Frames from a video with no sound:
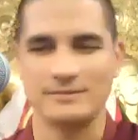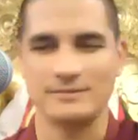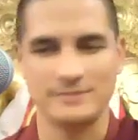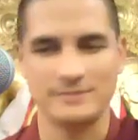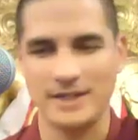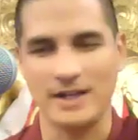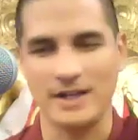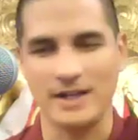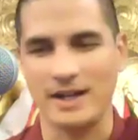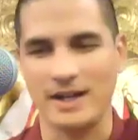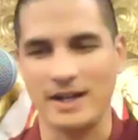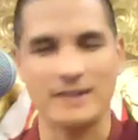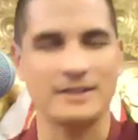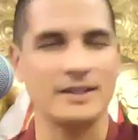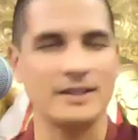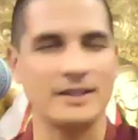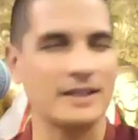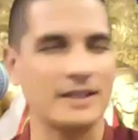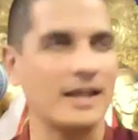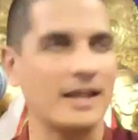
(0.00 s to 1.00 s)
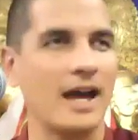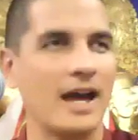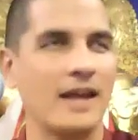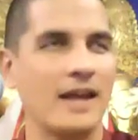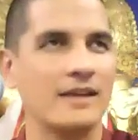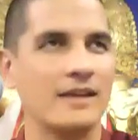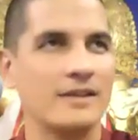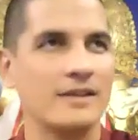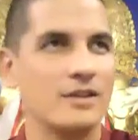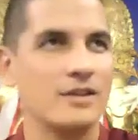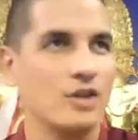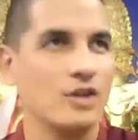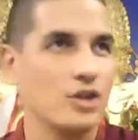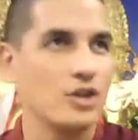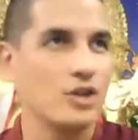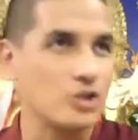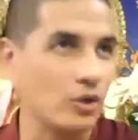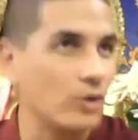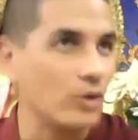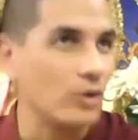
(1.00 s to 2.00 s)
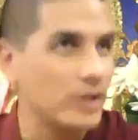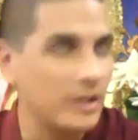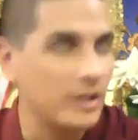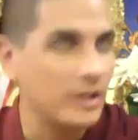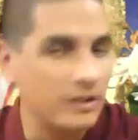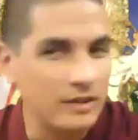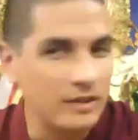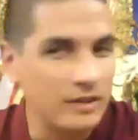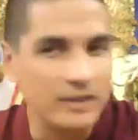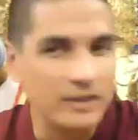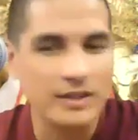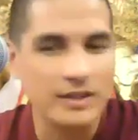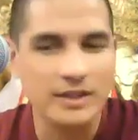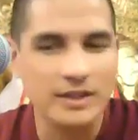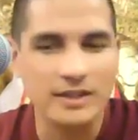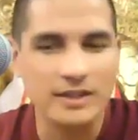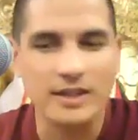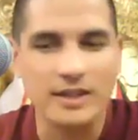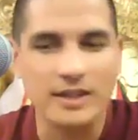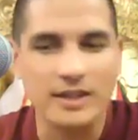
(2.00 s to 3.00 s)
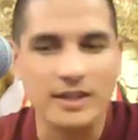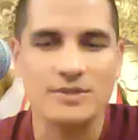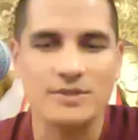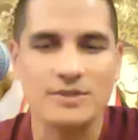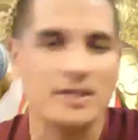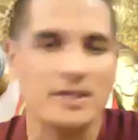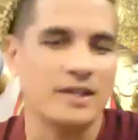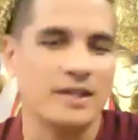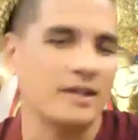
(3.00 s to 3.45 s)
acting like that. So he then was like,